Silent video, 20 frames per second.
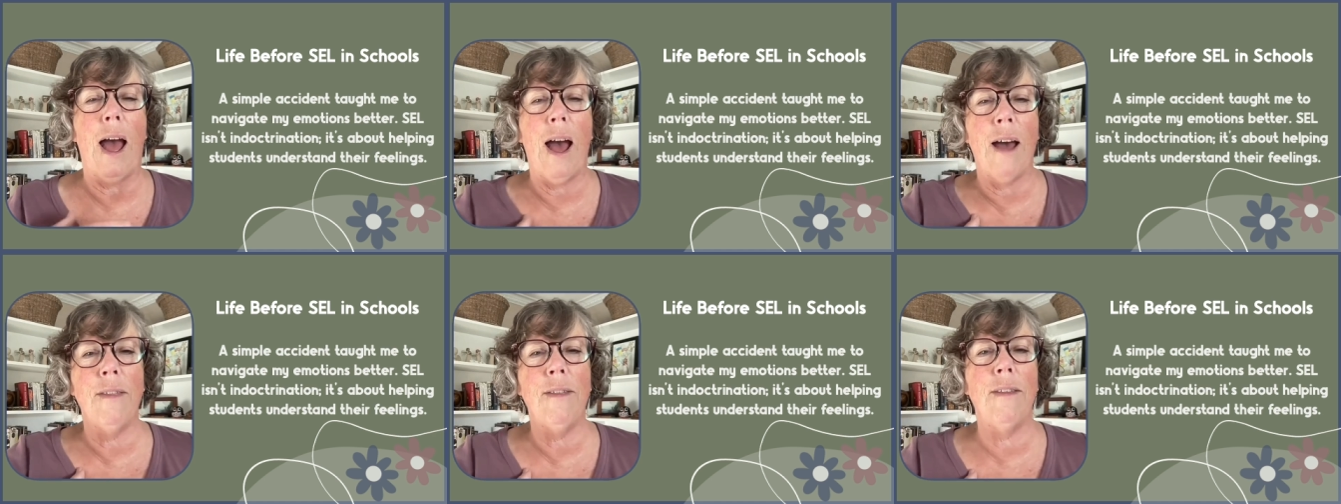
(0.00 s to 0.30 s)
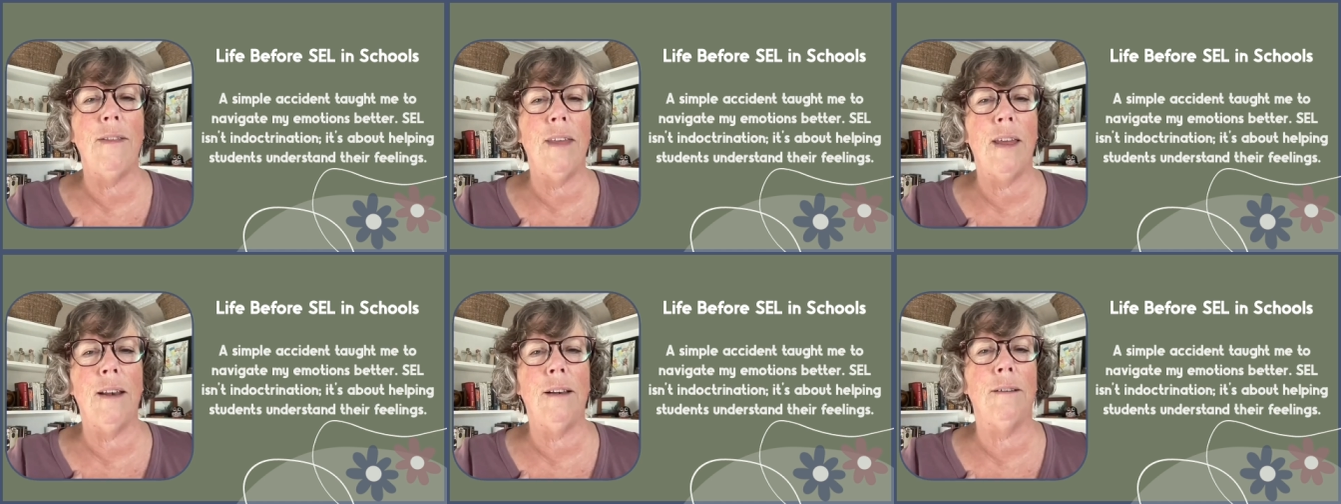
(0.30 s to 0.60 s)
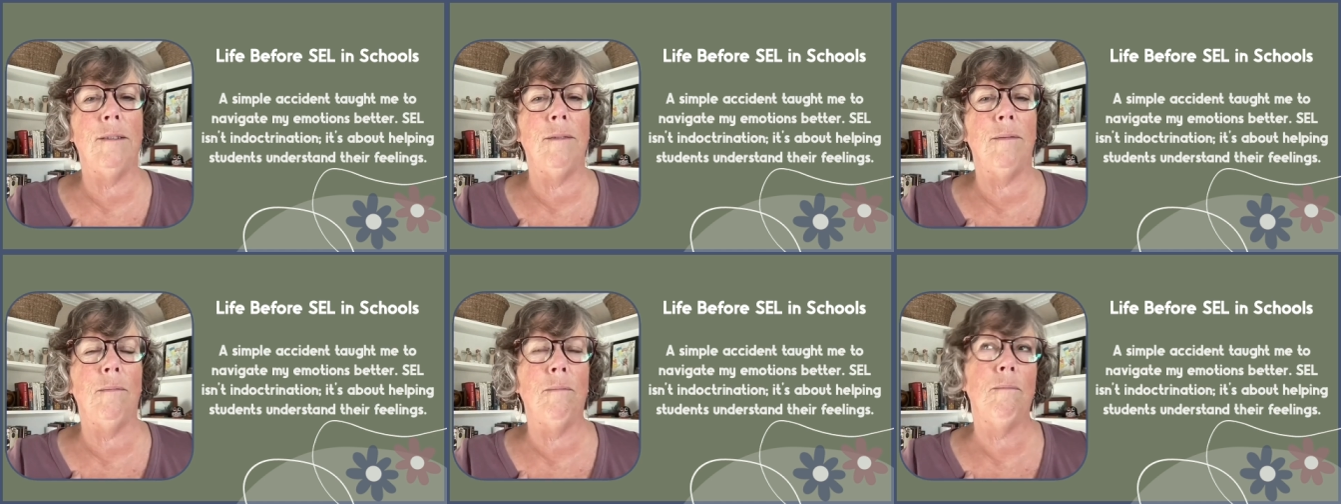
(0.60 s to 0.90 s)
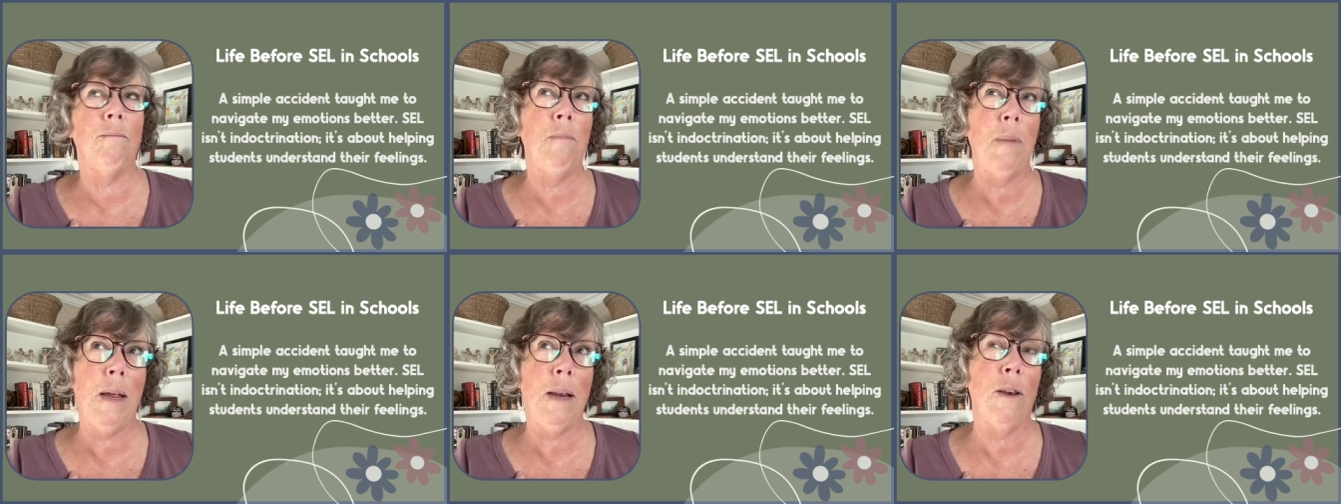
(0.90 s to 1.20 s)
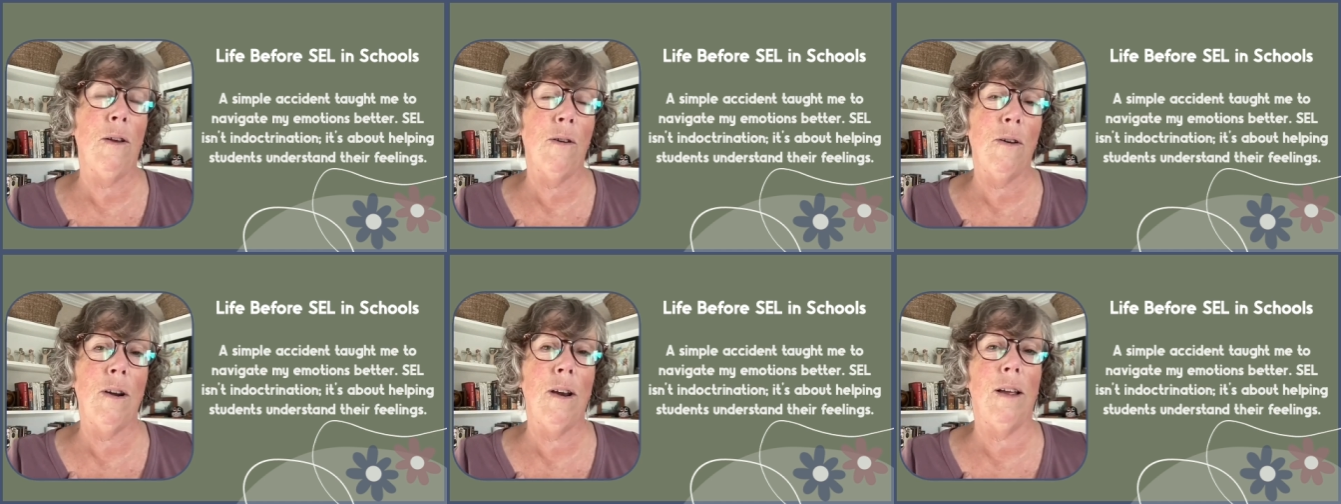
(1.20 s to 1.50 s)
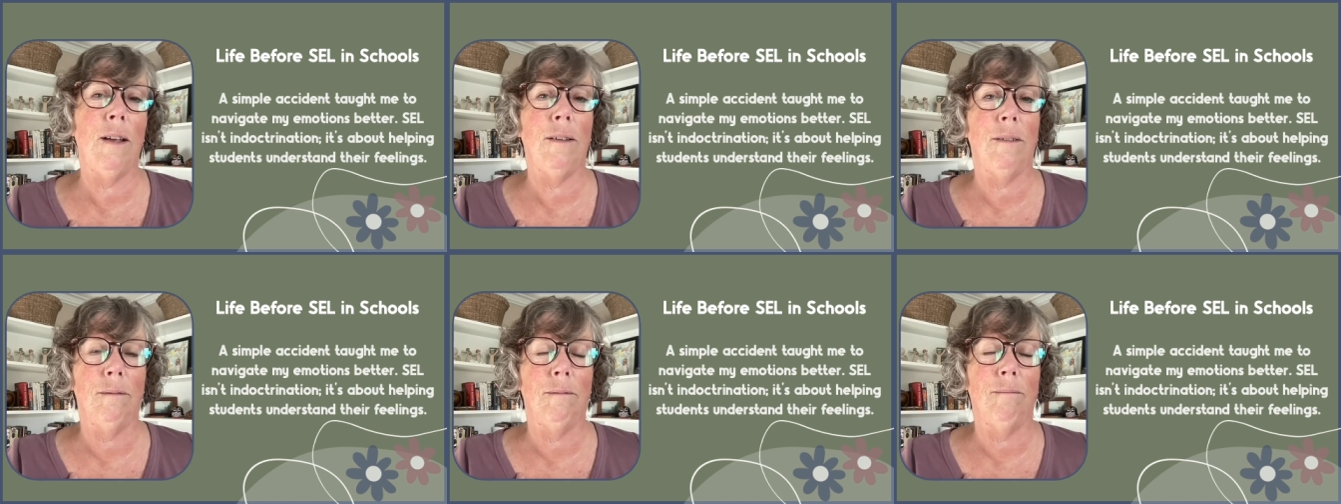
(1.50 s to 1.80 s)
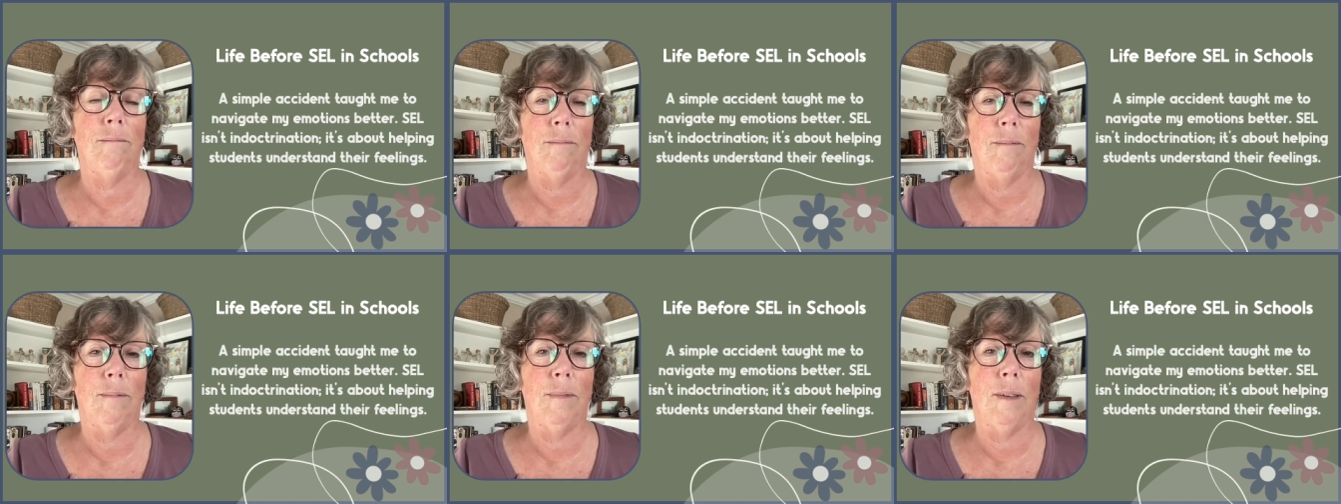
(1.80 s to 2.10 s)
other than me learning
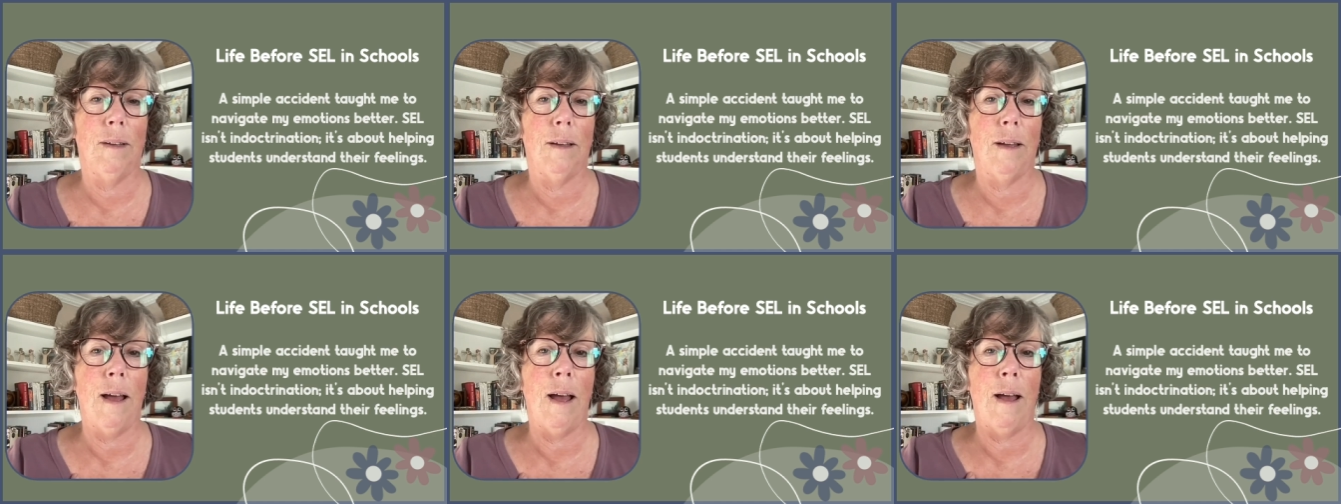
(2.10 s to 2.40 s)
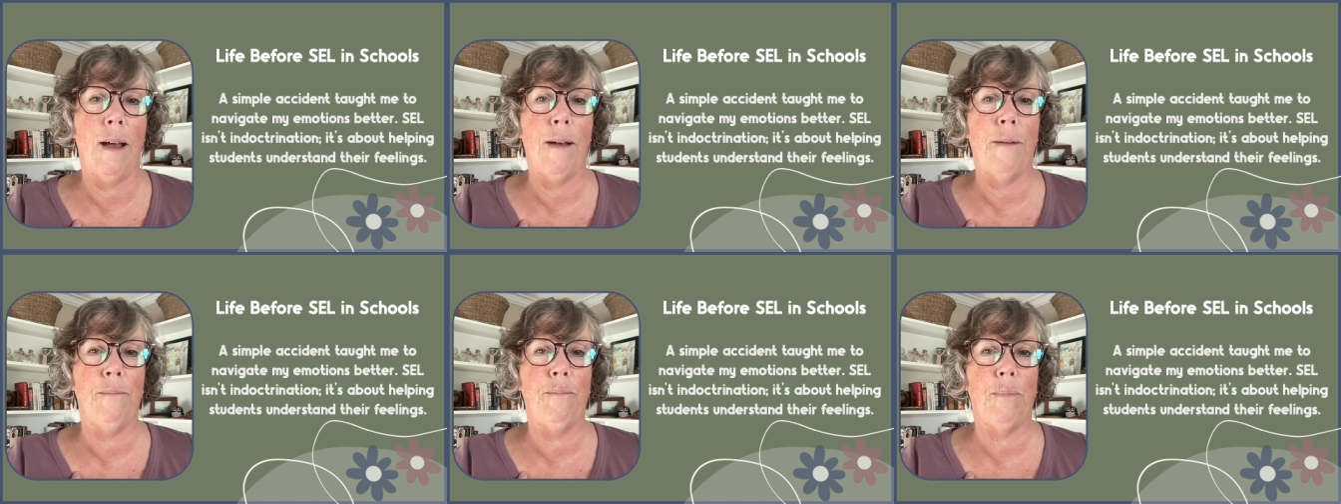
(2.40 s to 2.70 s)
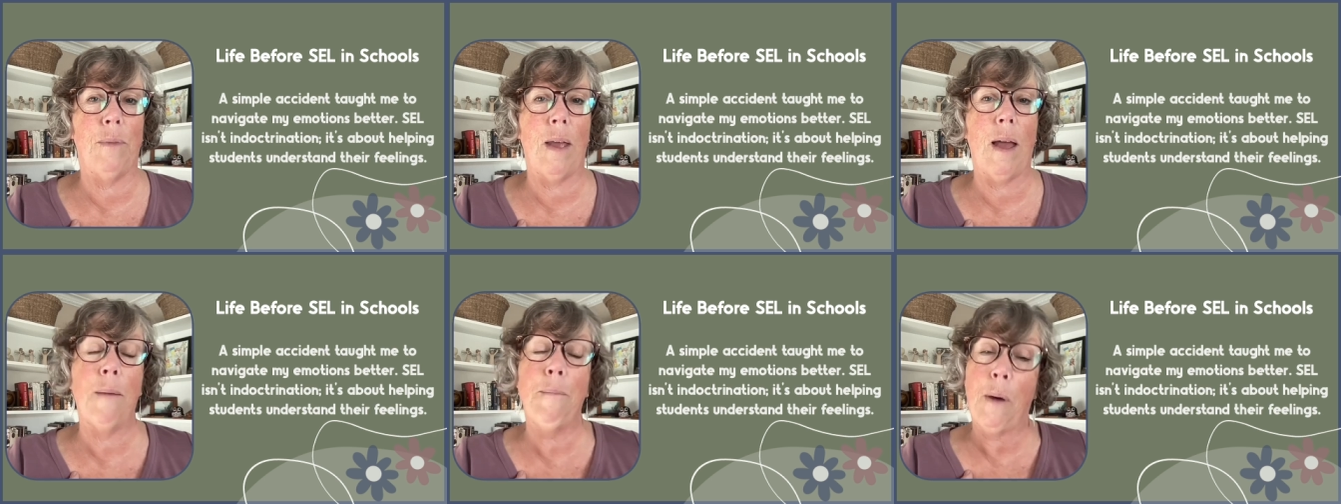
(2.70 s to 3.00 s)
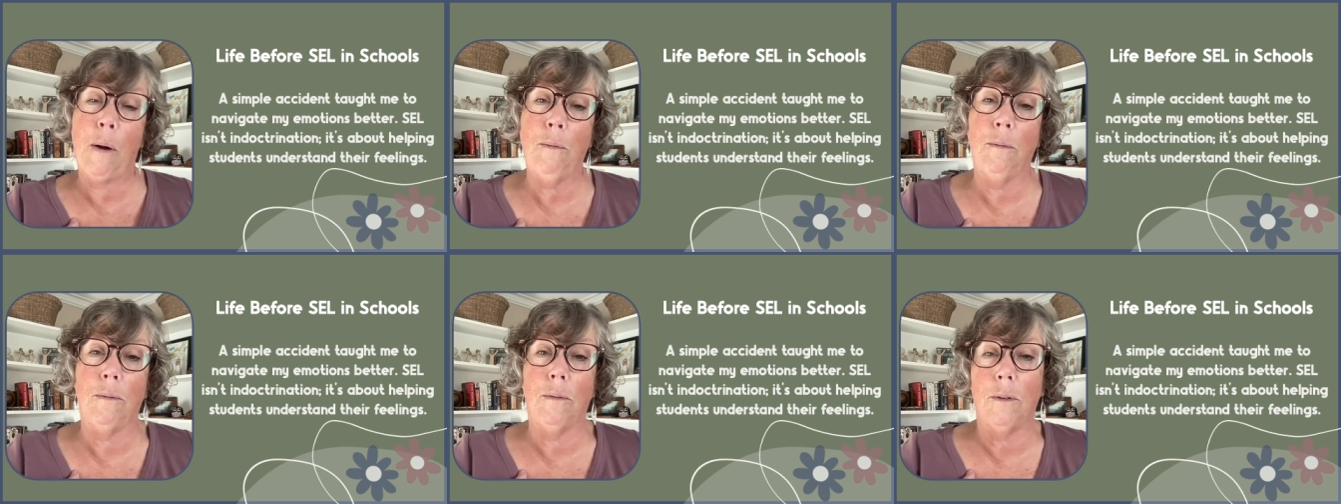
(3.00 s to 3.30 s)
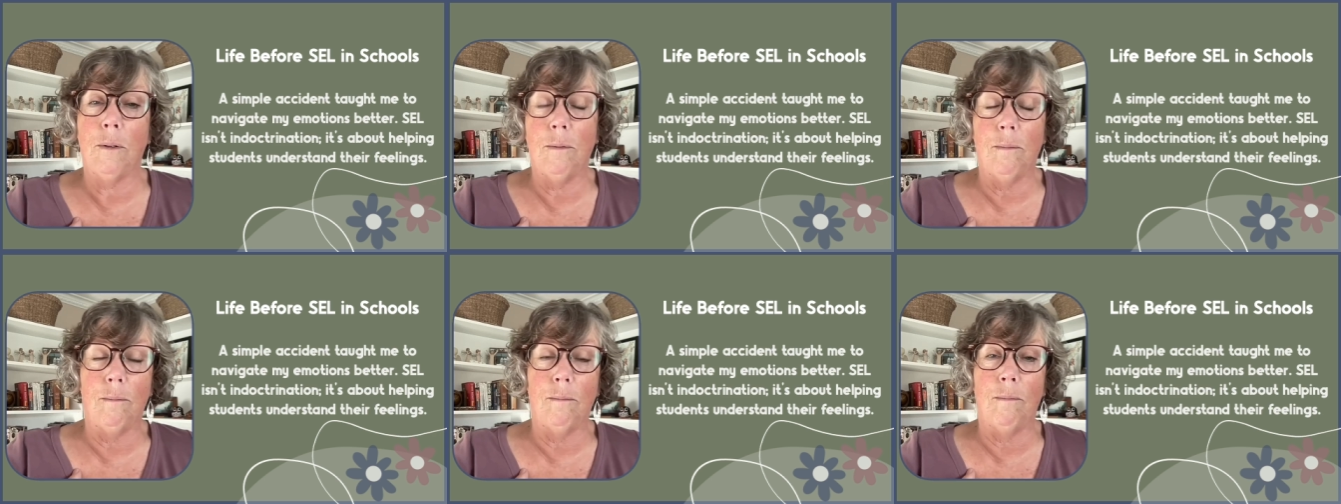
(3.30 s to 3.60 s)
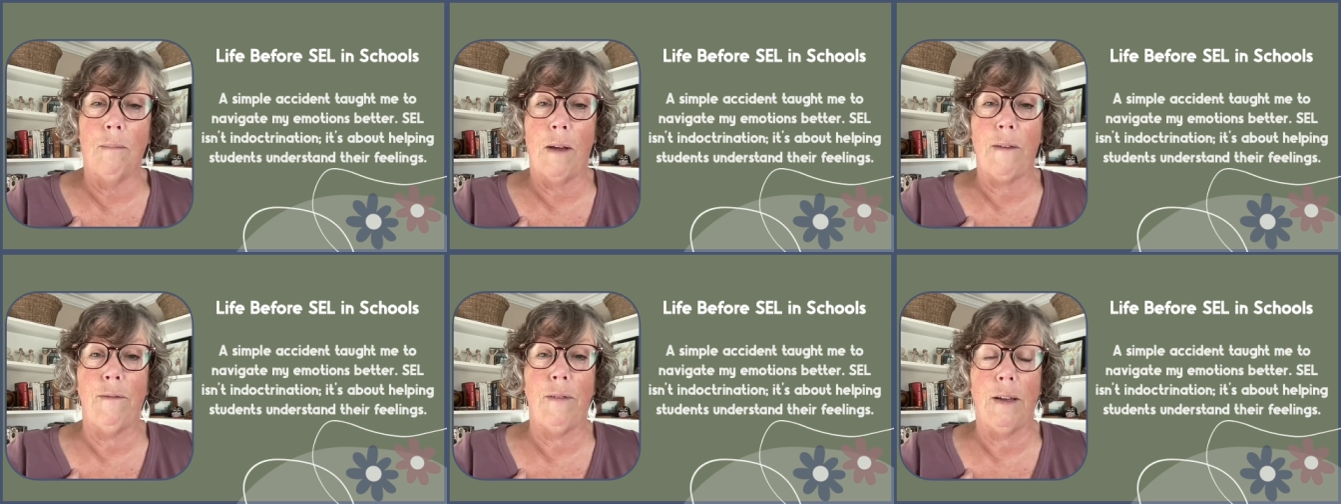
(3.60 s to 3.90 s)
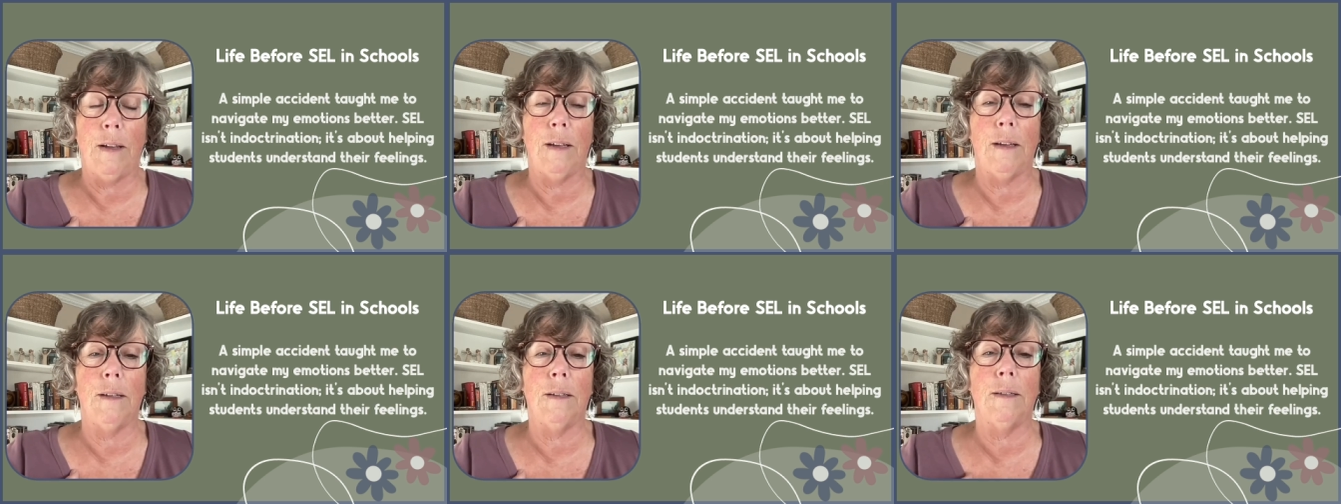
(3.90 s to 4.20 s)
um, about my
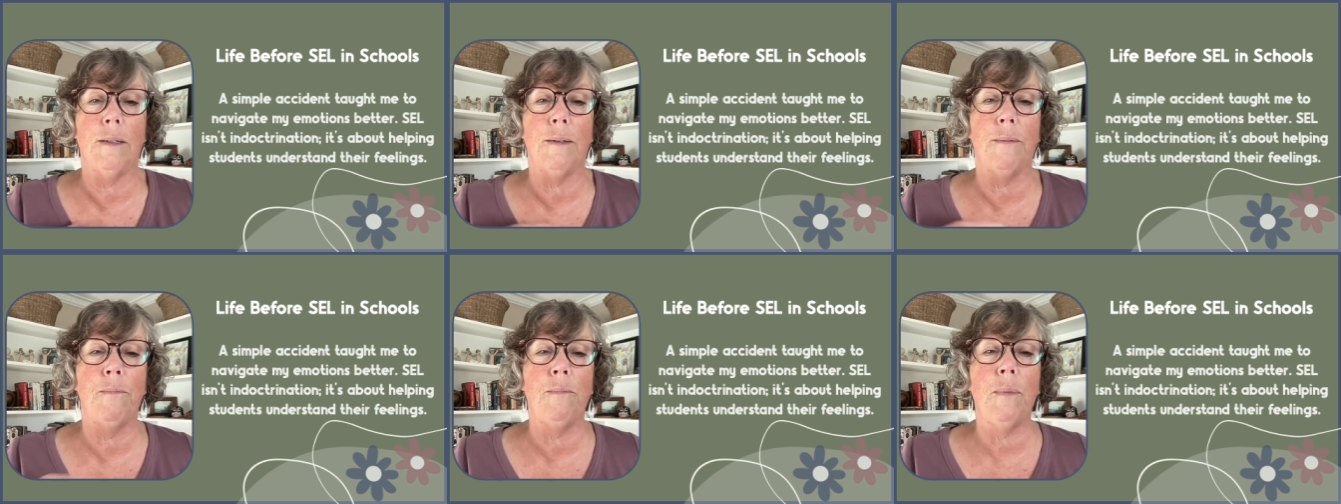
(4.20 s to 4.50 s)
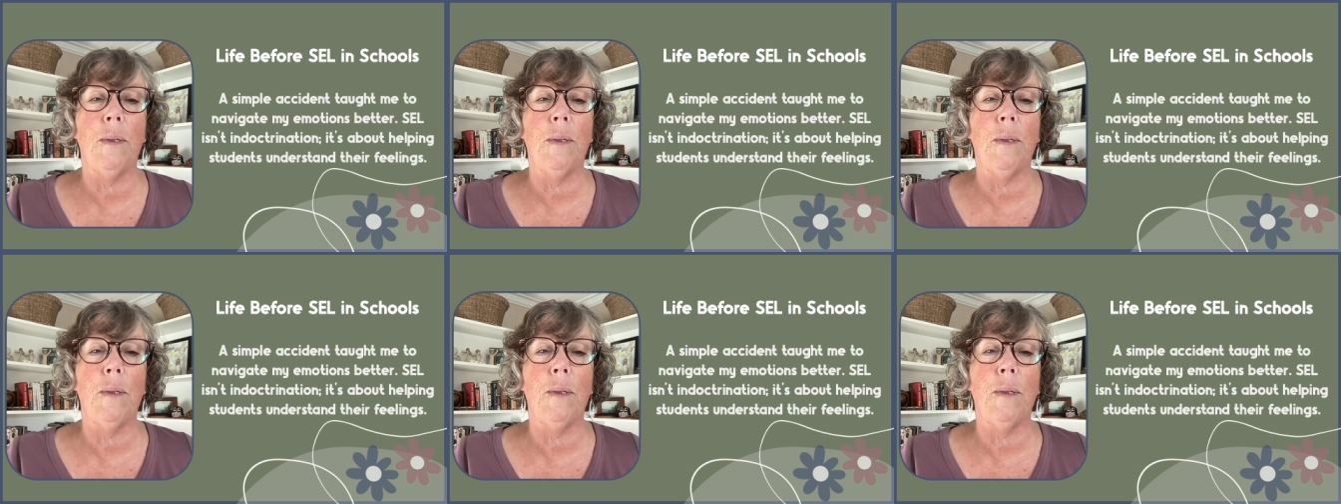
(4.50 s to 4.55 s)
feelings.